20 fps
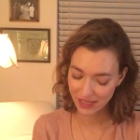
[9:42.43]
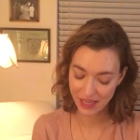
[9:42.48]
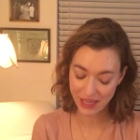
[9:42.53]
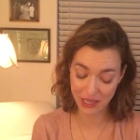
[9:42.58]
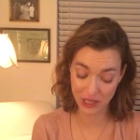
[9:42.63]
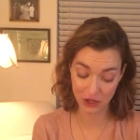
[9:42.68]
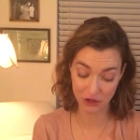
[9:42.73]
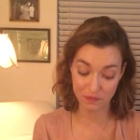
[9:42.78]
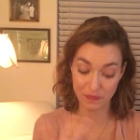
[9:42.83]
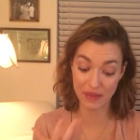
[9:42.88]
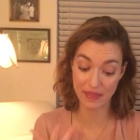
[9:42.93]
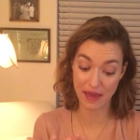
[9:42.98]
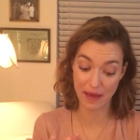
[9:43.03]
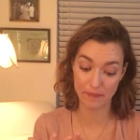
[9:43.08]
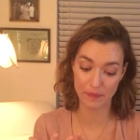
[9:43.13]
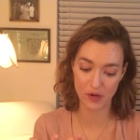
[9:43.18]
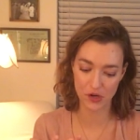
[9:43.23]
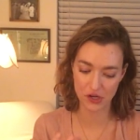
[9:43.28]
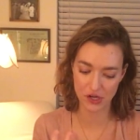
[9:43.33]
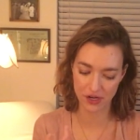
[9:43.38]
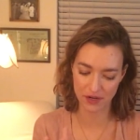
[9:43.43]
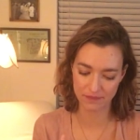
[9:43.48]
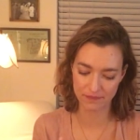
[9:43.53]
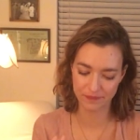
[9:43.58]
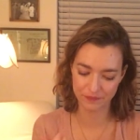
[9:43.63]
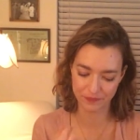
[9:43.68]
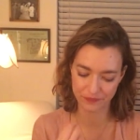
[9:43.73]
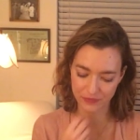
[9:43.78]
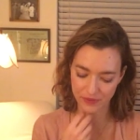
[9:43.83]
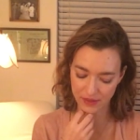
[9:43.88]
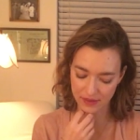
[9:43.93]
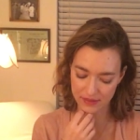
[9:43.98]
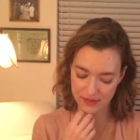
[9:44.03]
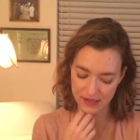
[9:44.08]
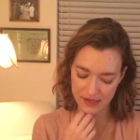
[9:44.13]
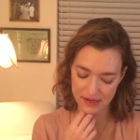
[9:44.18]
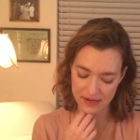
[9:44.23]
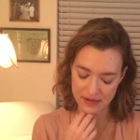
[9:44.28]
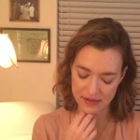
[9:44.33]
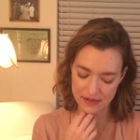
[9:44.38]
it could be that burden
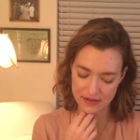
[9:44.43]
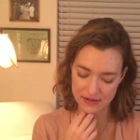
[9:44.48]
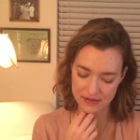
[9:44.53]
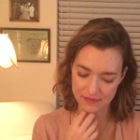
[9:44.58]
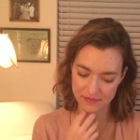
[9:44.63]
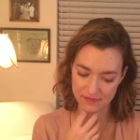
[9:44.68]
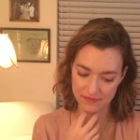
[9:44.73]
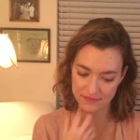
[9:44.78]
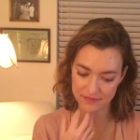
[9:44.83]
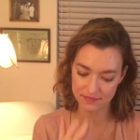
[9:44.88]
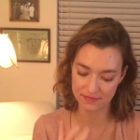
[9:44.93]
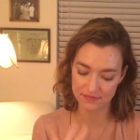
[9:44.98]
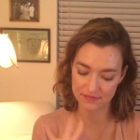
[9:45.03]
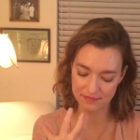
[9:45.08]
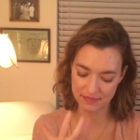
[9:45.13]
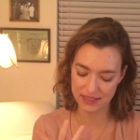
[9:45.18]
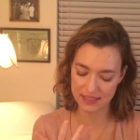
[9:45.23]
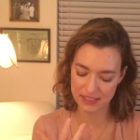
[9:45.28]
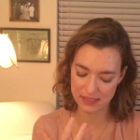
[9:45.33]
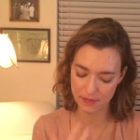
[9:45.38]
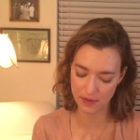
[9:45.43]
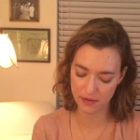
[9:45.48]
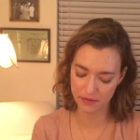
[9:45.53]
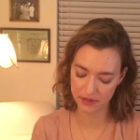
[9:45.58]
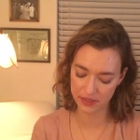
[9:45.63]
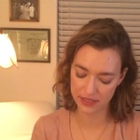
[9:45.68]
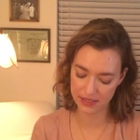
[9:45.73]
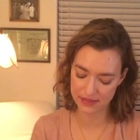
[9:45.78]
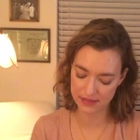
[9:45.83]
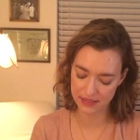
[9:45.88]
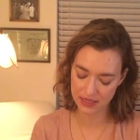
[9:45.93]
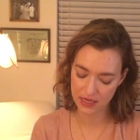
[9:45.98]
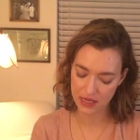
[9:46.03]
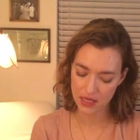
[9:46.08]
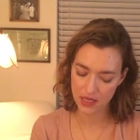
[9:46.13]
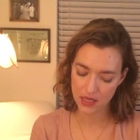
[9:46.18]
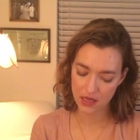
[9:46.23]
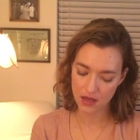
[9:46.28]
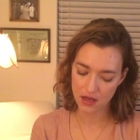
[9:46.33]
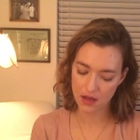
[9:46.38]
that uh, needs to be released.
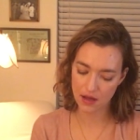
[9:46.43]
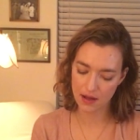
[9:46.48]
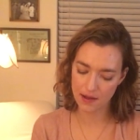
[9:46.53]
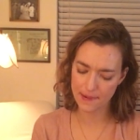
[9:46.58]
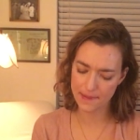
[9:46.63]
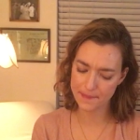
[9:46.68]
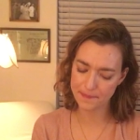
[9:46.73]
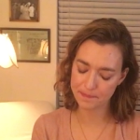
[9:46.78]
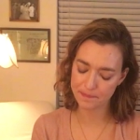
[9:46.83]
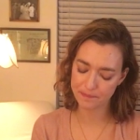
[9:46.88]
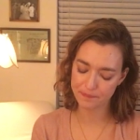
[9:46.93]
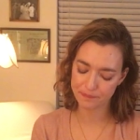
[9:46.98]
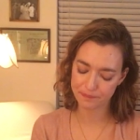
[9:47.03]
Um,